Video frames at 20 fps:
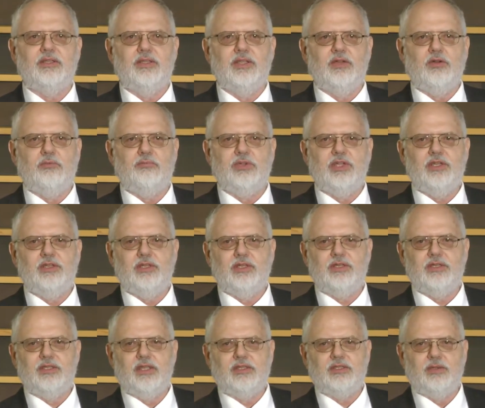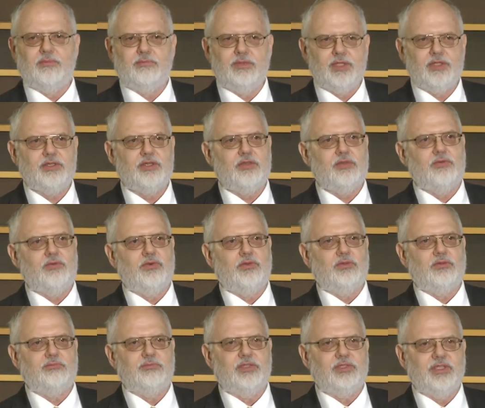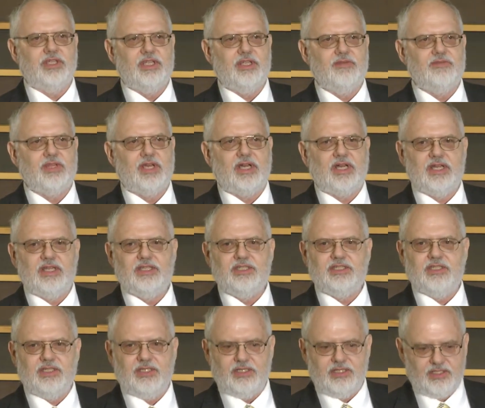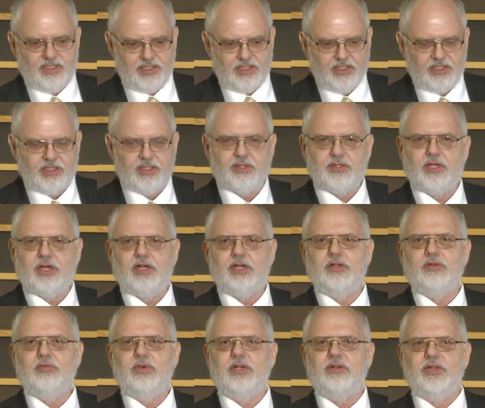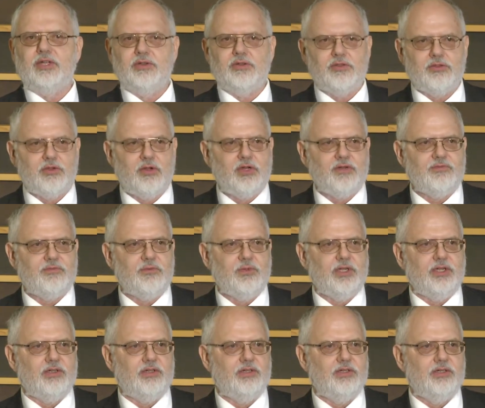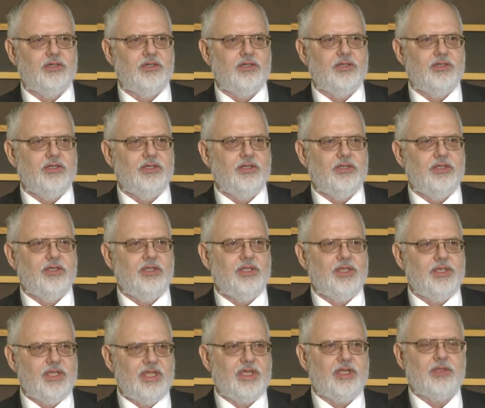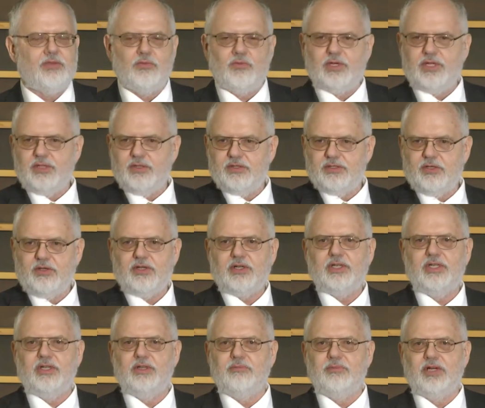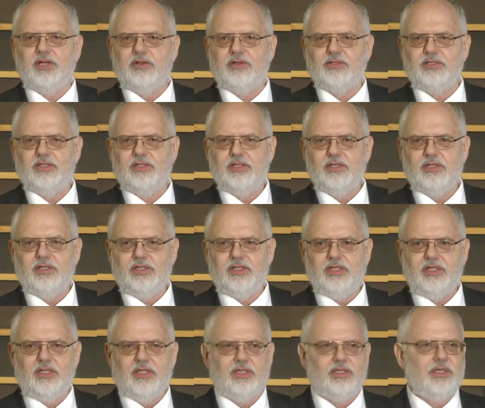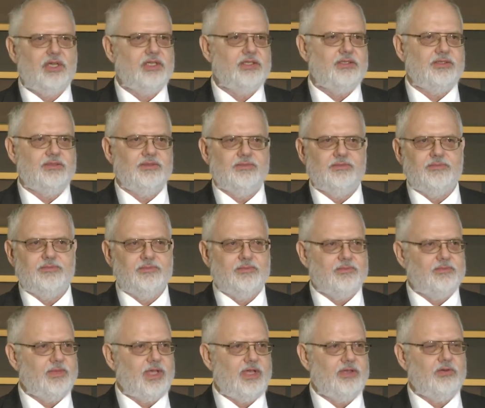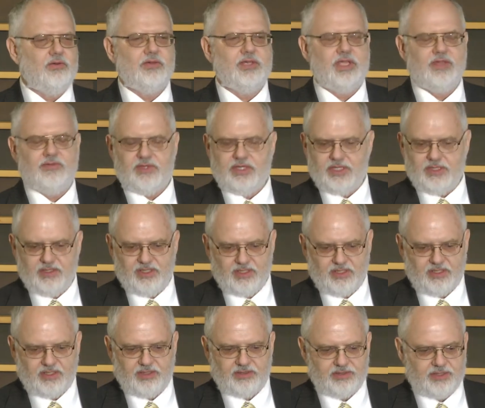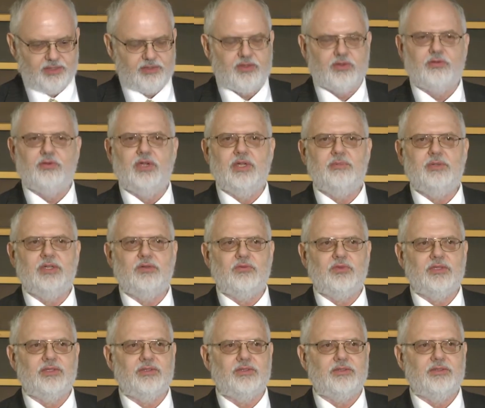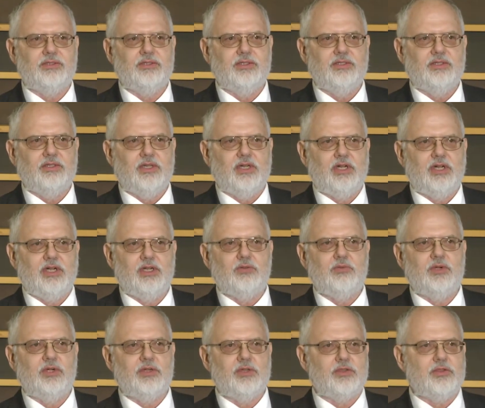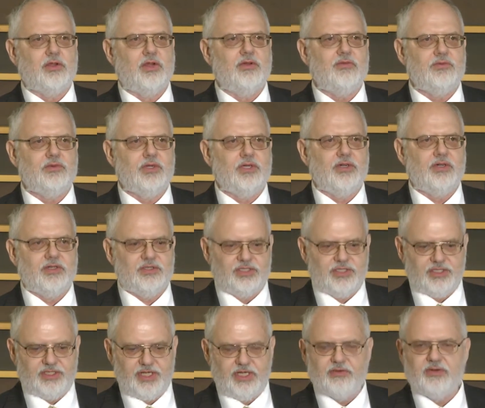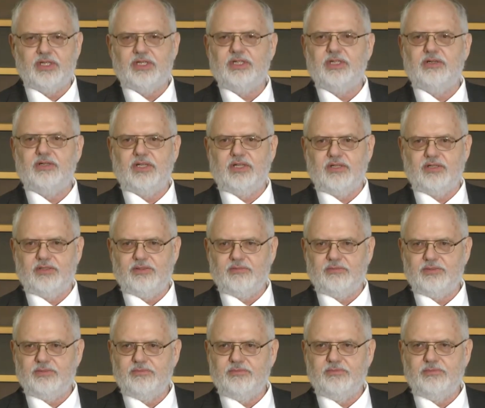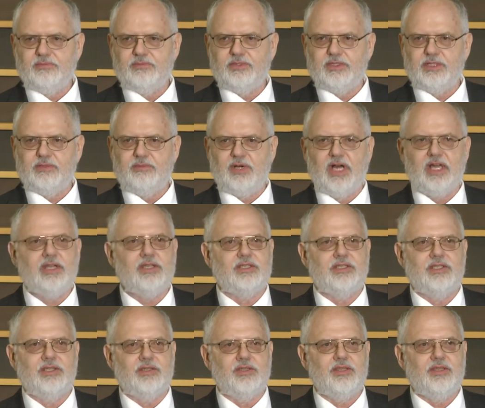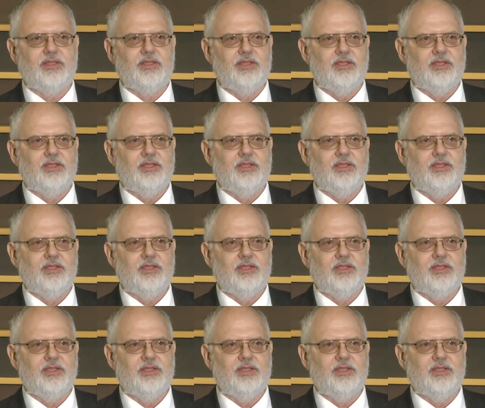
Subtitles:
the opinion that the business world believes IT is hardware and software. And that is what he's talking about. And I don't have any disagreement with hardware and software are generic commodities,